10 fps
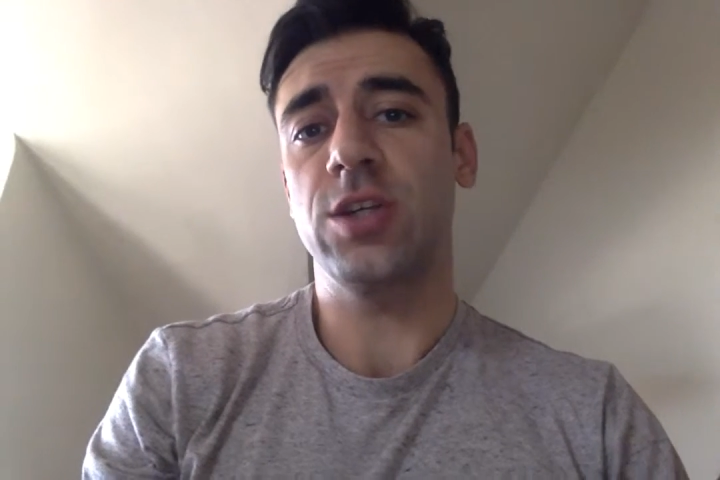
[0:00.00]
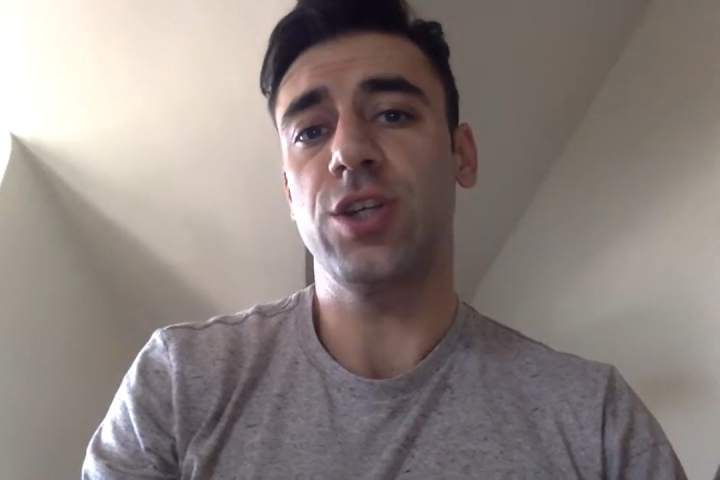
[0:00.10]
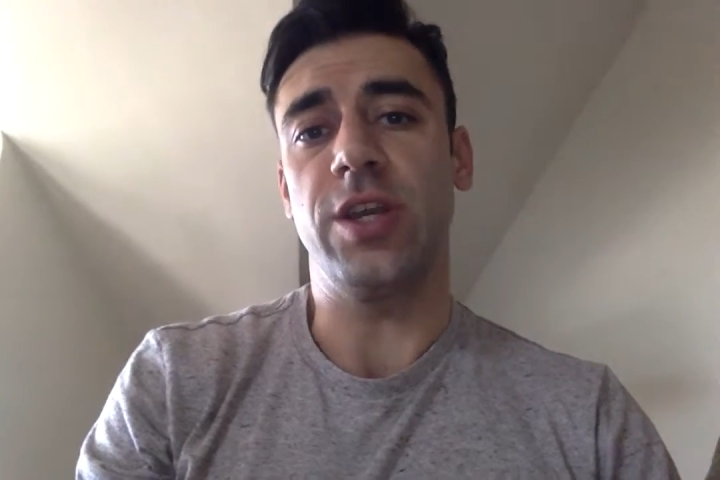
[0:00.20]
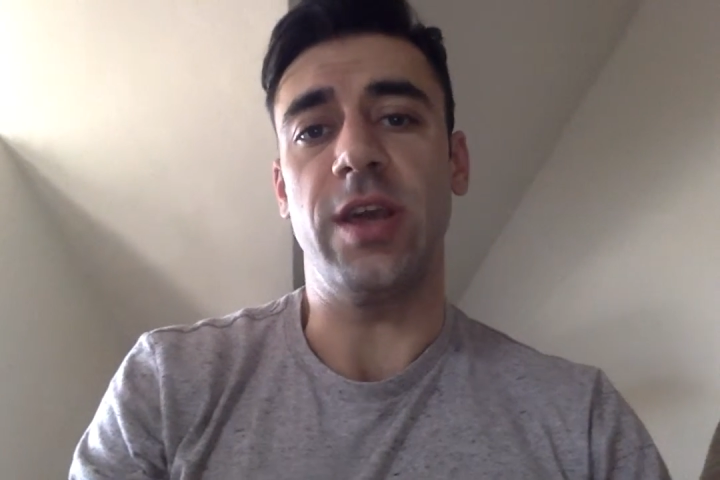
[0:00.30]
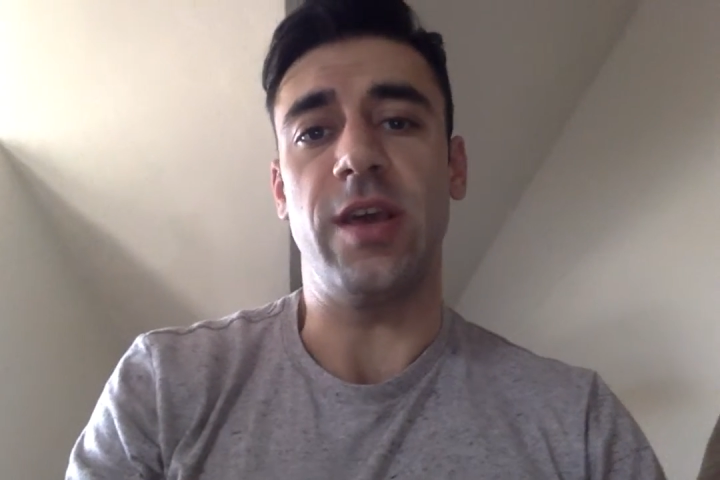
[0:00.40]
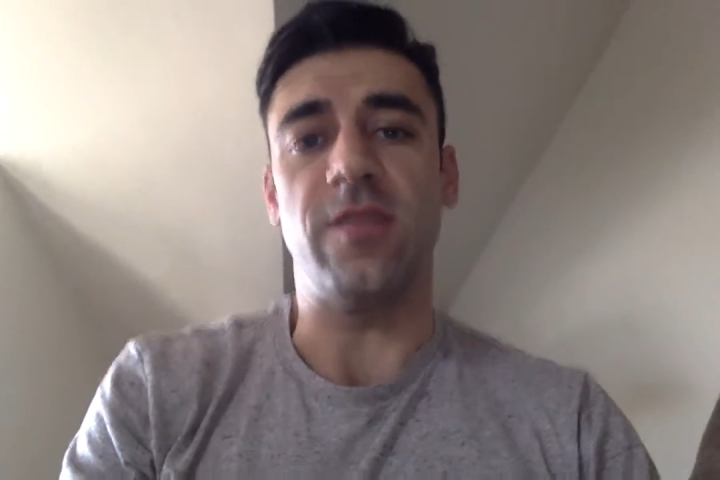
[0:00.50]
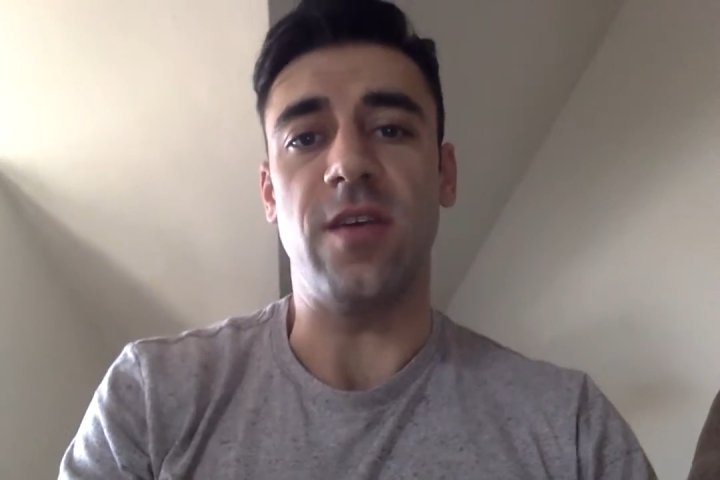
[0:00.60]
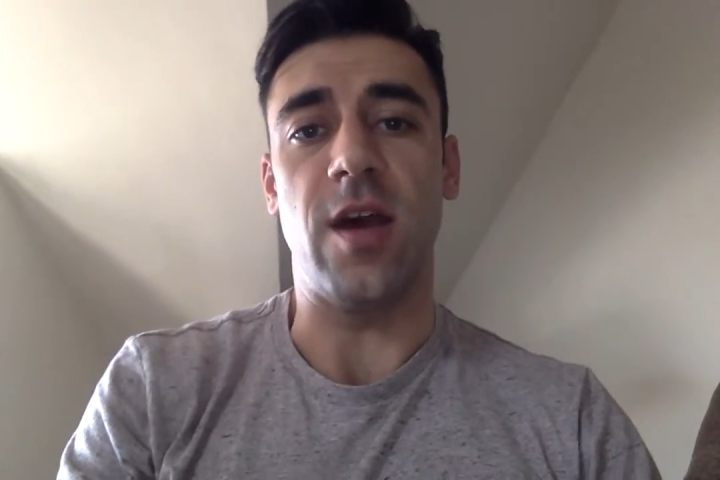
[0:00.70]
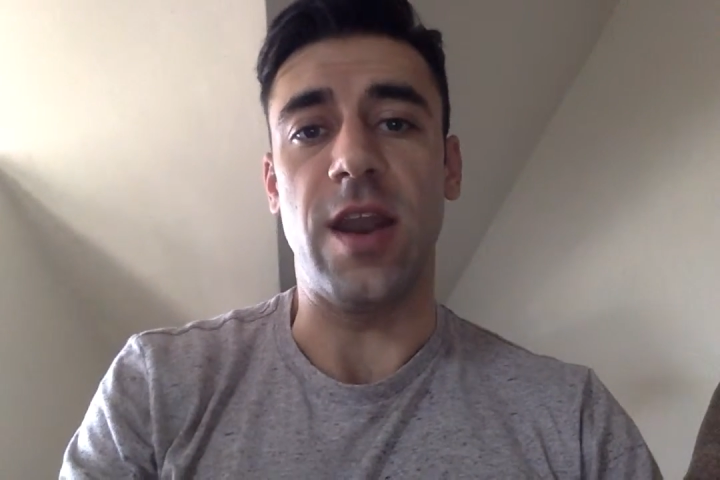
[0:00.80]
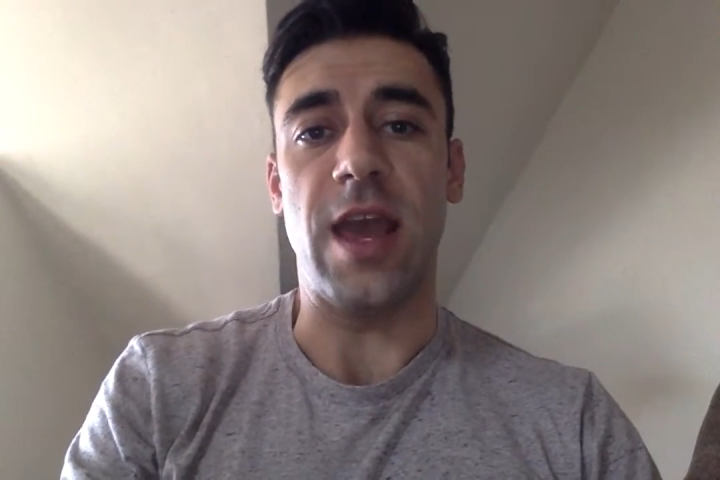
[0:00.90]
She is
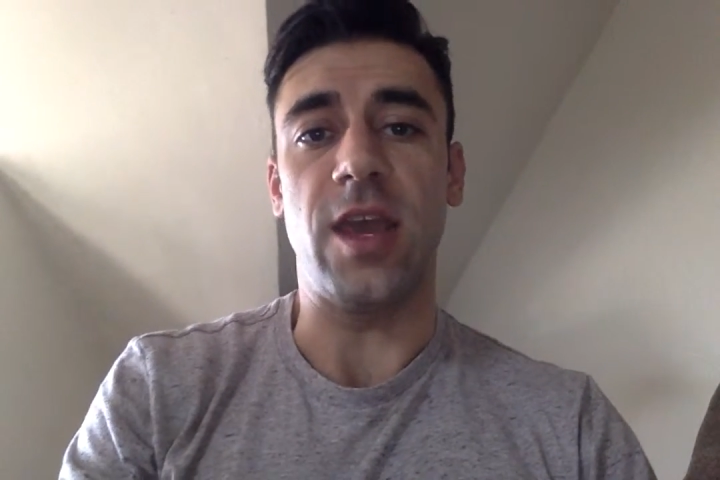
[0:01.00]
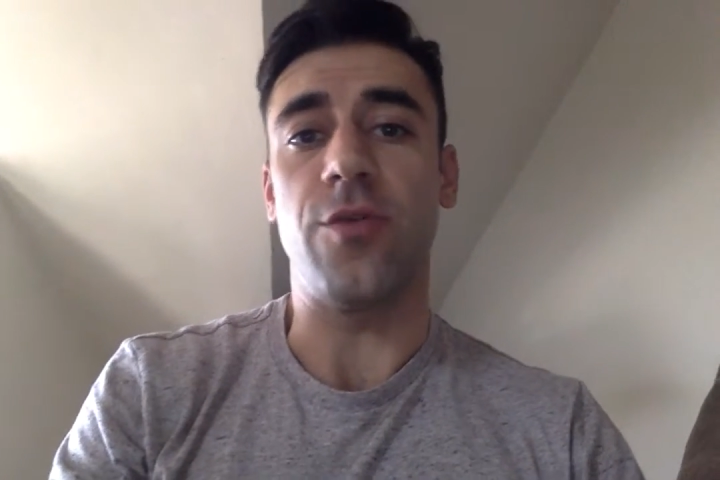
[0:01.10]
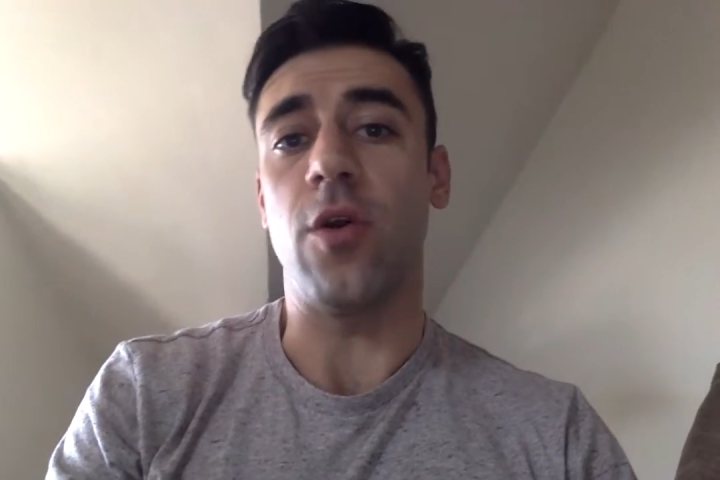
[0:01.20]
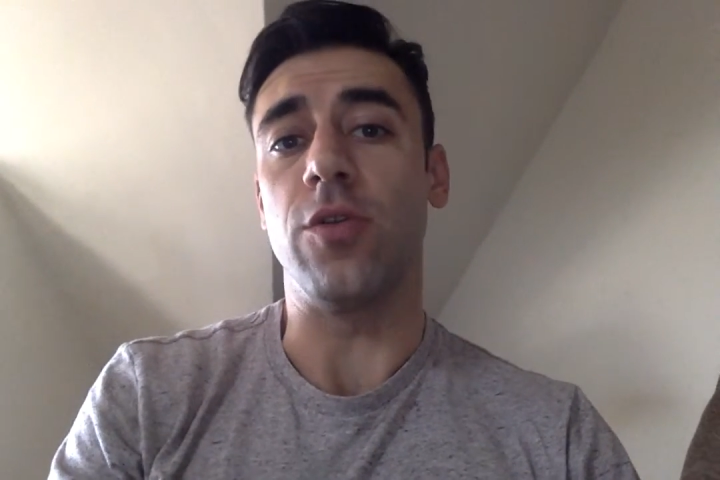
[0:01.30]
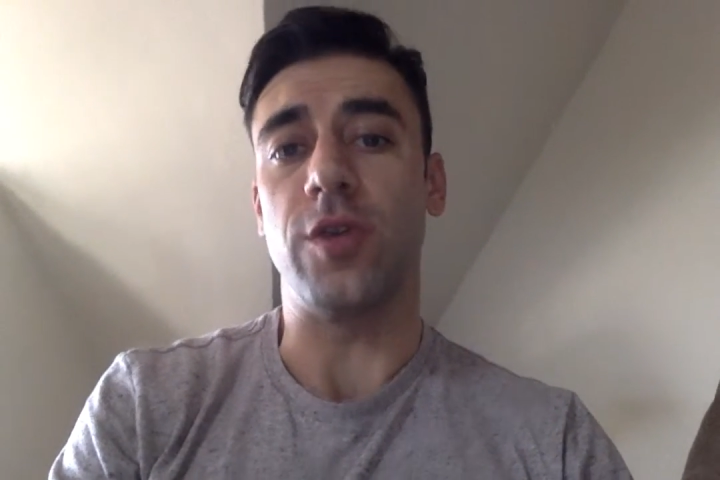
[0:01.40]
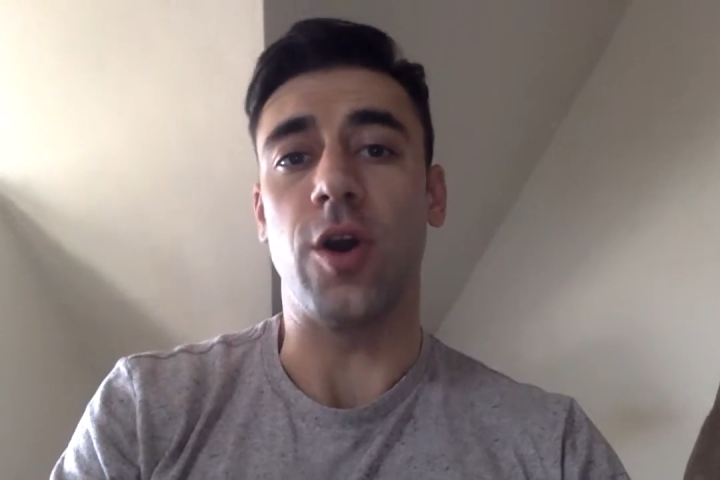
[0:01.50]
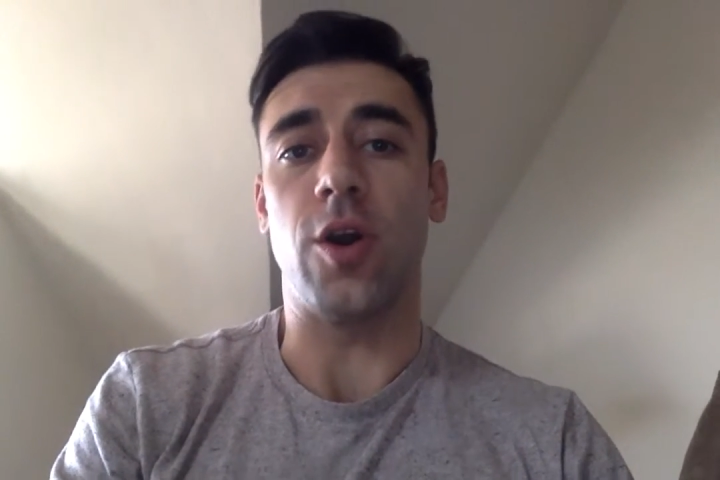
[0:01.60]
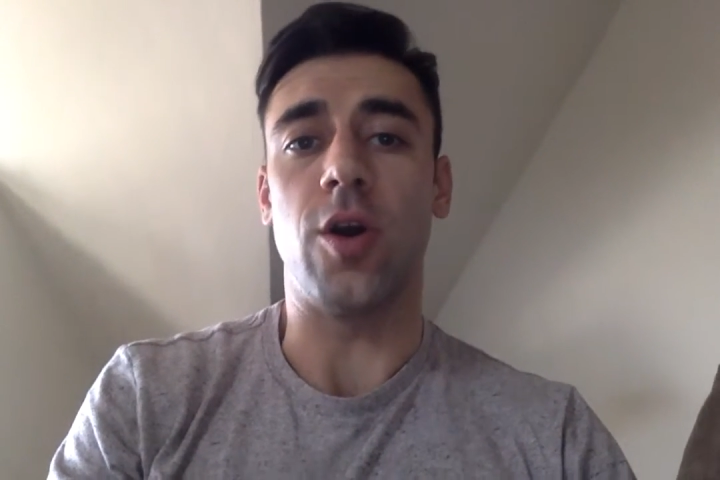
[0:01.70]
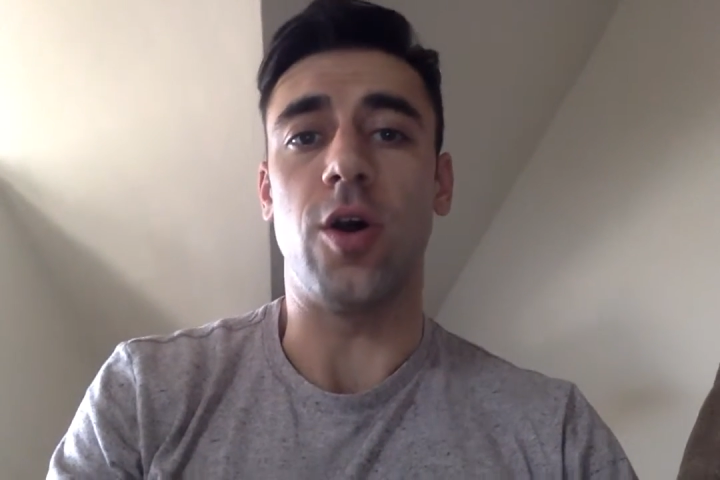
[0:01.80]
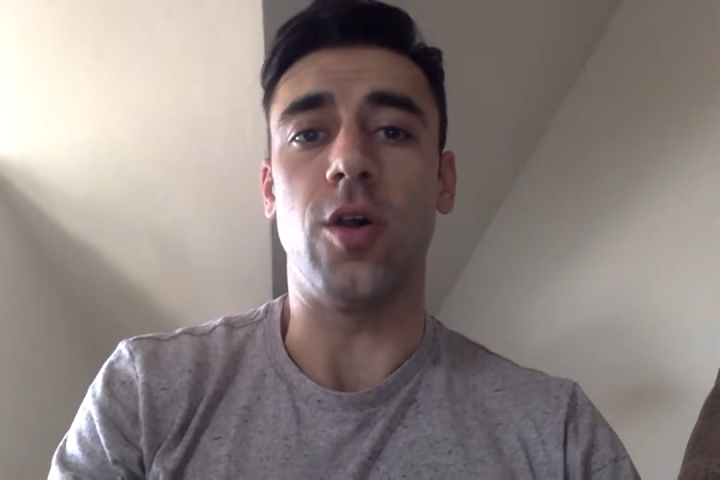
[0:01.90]
an 8-year-old
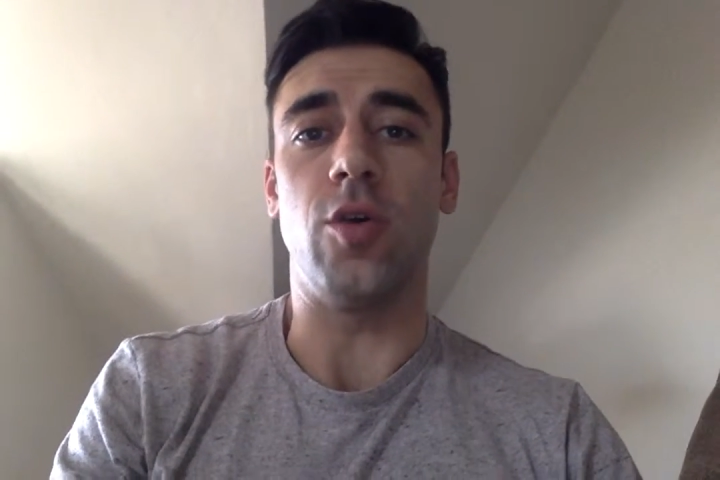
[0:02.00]
girl